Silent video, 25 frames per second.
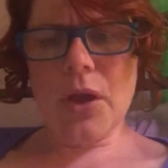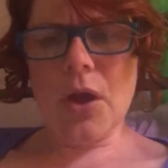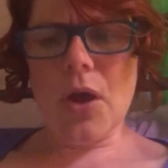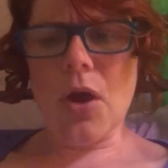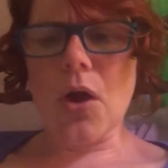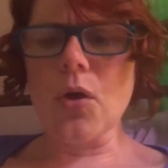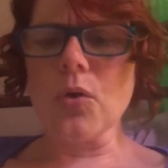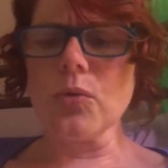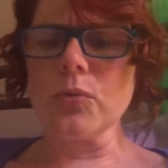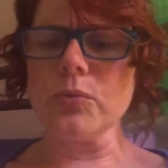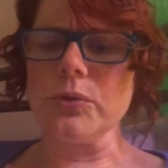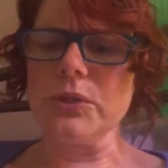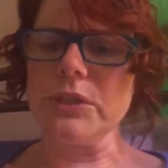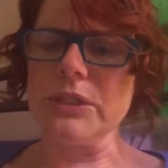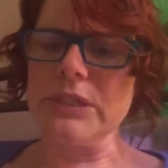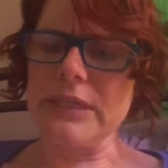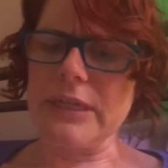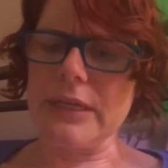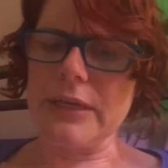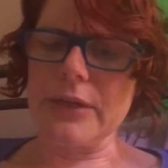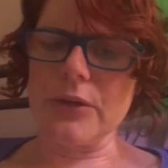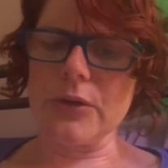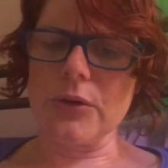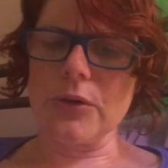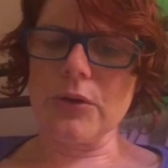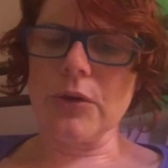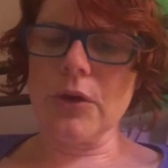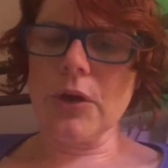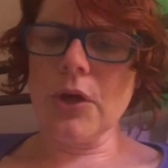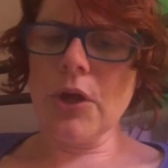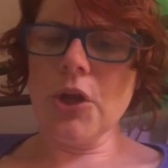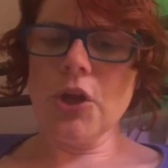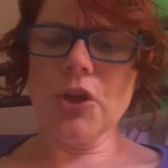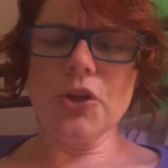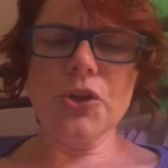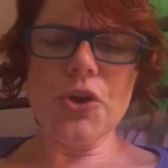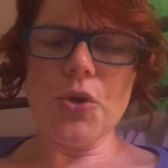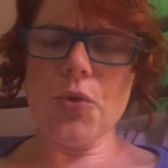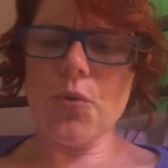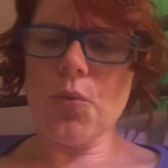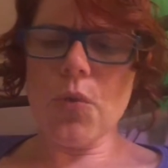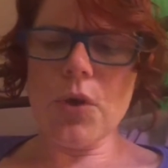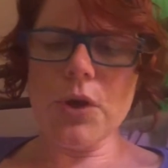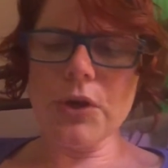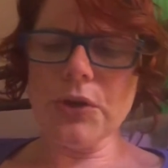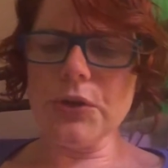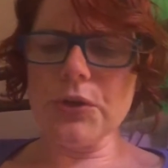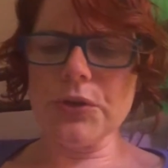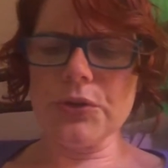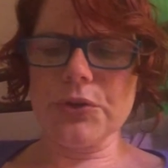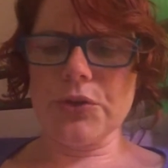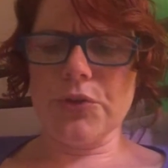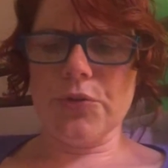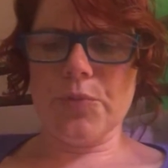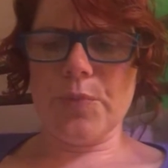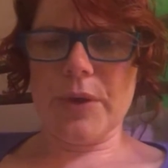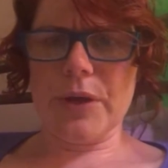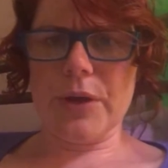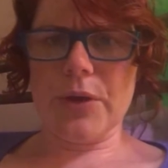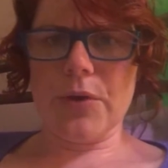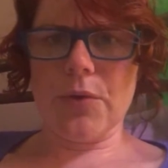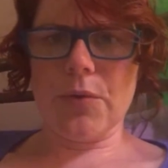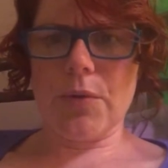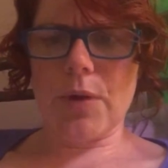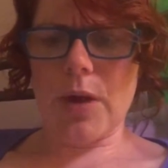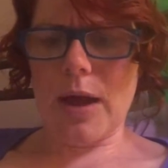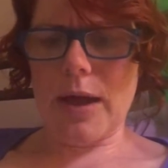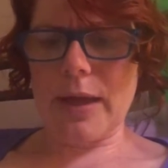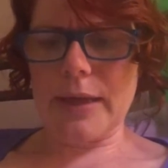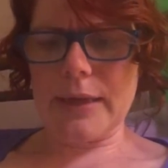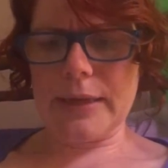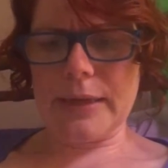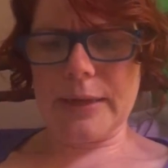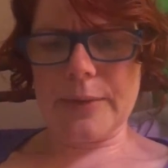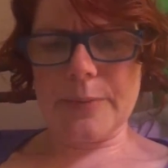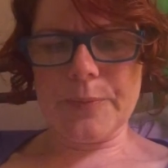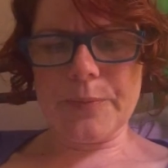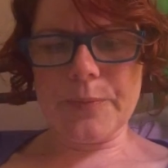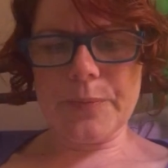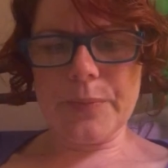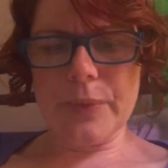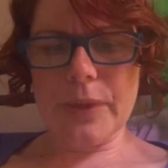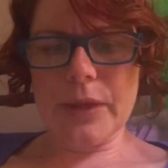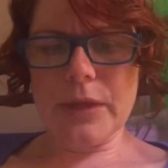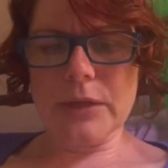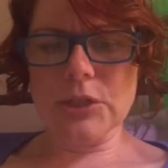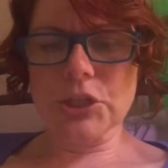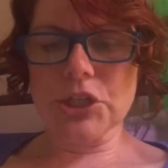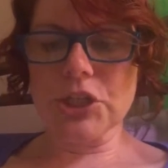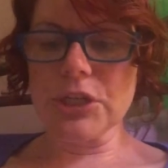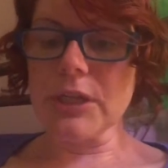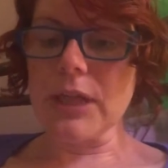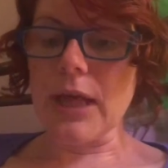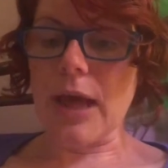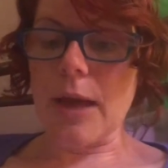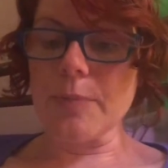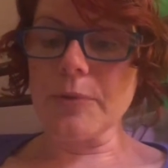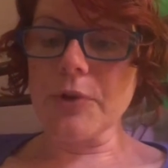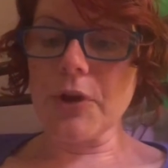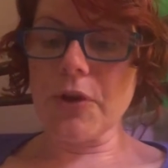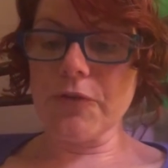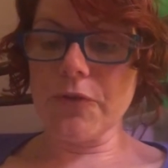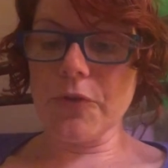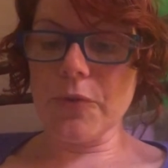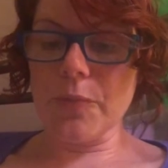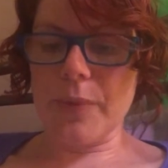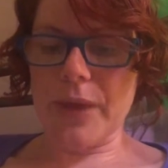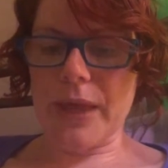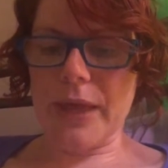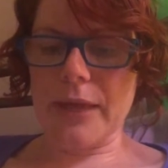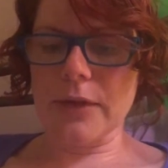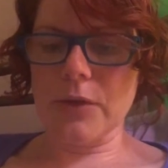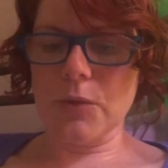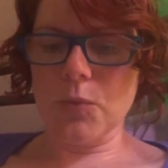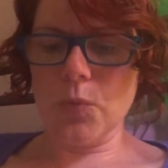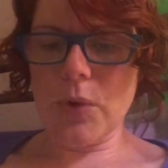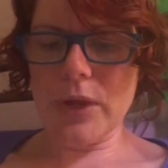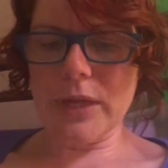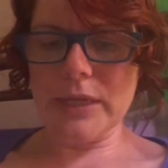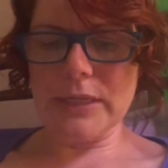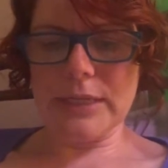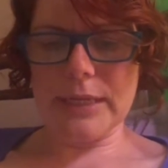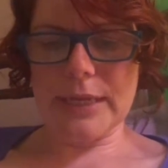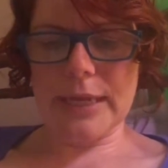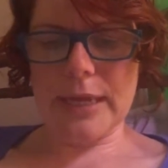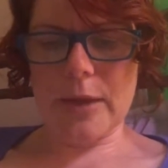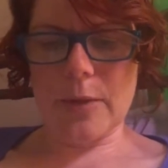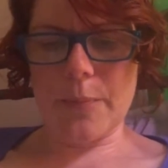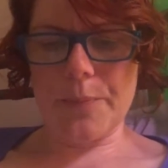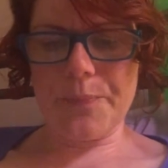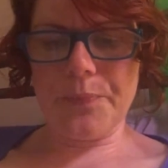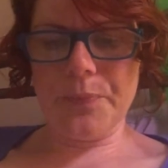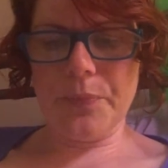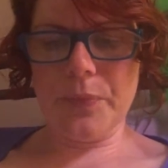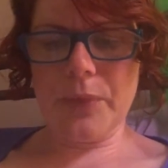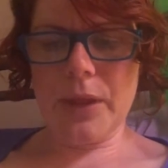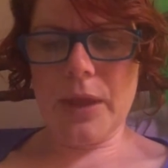"Oh dear, no wonder you've been crying." She climbed off her bed and went to him.